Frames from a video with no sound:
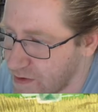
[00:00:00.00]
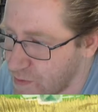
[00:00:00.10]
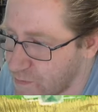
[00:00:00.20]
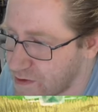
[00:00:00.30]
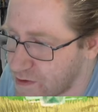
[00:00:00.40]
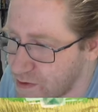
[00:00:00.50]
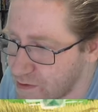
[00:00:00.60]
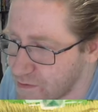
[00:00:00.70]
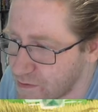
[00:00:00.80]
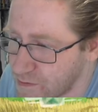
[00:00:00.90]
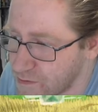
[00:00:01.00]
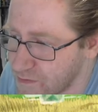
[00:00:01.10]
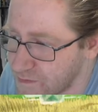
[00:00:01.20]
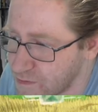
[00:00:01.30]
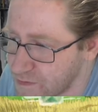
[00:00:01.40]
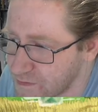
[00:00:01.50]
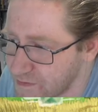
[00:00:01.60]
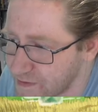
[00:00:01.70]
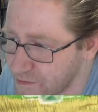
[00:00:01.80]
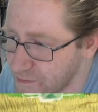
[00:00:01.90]
We could also
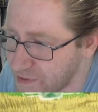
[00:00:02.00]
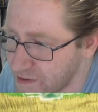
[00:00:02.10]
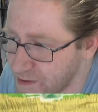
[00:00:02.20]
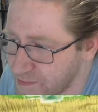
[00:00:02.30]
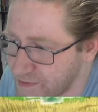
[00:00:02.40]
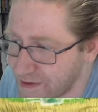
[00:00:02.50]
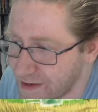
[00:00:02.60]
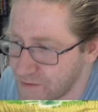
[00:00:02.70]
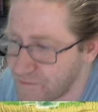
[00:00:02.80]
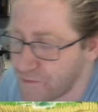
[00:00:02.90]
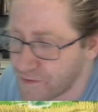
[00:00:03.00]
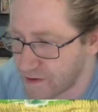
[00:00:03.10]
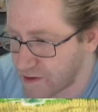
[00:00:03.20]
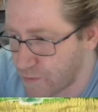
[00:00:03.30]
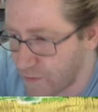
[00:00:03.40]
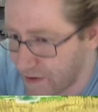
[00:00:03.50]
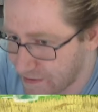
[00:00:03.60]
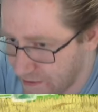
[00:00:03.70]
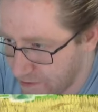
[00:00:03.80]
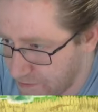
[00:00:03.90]
consider picking up the California Quail
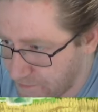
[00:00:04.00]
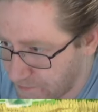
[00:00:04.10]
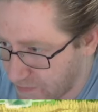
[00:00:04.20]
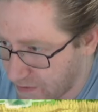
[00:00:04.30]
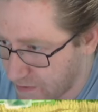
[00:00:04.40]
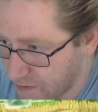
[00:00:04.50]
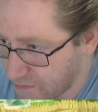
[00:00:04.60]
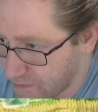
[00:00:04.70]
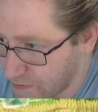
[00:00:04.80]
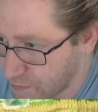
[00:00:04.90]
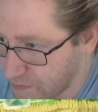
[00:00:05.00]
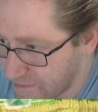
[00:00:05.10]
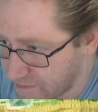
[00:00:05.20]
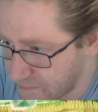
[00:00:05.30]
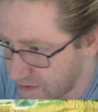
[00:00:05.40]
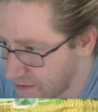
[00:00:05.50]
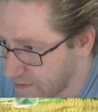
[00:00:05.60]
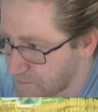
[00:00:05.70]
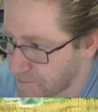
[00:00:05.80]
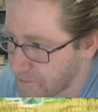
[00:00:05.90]
here. Reason being,
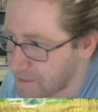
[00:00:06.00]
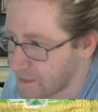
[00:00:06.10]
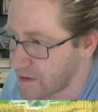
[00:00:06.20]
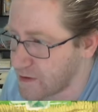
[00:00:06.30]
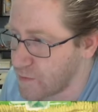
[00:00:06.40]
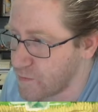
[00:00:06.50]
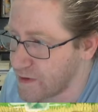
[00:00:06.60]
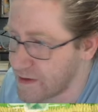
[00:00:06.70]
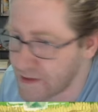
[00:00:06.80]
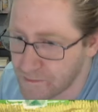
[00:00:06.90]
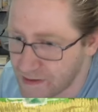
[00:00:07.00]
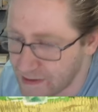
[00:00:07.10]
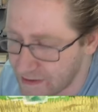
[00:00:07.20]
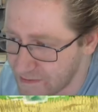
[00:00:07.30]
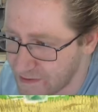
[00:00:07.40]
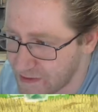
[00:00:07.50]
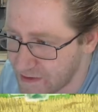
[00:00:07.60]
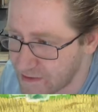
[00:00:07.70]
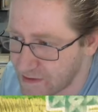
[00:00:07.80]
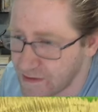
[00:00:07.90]
we can play it
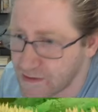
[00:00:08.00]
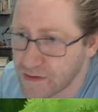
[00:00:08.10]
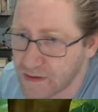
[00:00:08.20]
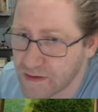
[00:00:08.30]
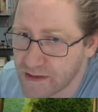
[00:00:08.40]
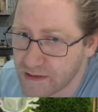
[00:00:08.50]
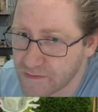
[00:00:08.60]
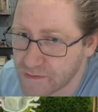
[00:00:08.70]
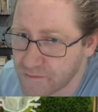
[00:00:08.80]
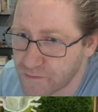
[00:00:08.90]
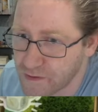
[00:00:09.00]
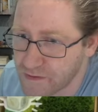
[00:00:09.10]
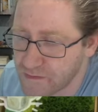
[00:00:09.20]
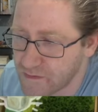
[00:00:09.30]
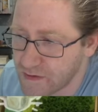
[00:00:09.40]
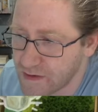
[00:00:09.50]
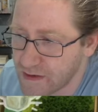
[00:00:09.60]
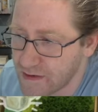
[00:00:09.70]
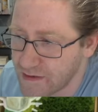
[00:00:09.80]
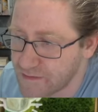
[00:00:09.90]
immediately into the forest.
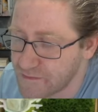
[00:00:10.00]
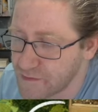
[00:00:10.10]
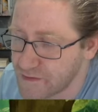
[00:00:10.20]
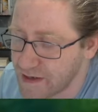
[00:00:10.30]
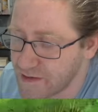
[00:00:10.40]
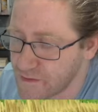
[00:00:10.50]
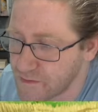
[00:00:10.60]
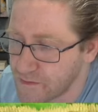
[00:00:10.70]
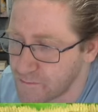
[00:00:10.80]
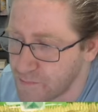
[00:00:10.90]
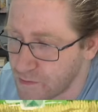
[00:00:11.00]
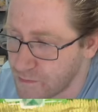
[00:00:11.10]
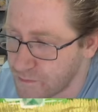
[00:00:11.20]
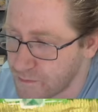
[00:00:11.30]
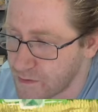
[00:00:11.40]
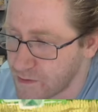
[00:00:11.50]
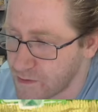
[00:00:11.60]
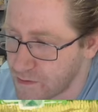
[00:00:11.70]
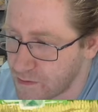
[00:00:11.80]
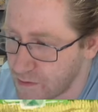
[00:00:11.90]
It would gain us both.
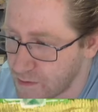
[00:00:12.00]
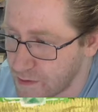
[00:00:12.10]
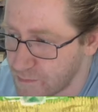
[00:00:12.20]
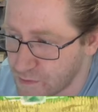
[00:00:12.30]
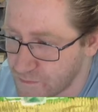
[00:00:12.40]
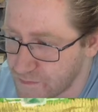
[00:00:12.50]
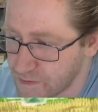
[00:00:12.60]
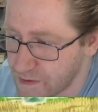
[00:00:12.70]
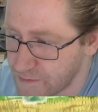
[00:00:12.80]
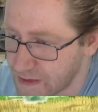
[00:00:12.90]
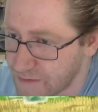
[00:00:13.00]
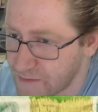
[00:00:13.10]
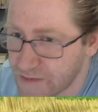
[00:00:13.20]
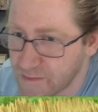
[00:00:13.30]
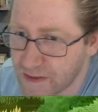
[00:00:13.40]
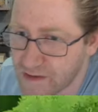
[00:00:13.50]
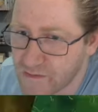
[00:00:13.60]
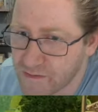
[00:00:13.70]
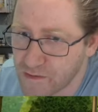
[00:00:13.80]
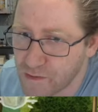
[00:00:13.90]
It will make
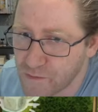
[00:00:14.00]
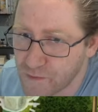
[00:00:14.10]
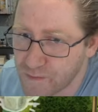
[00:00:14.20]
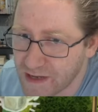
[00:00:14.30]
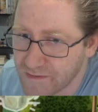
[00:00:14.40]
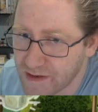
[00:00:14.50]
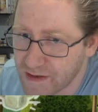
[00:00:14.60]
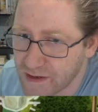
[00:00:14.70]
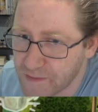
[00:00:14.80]
us go from having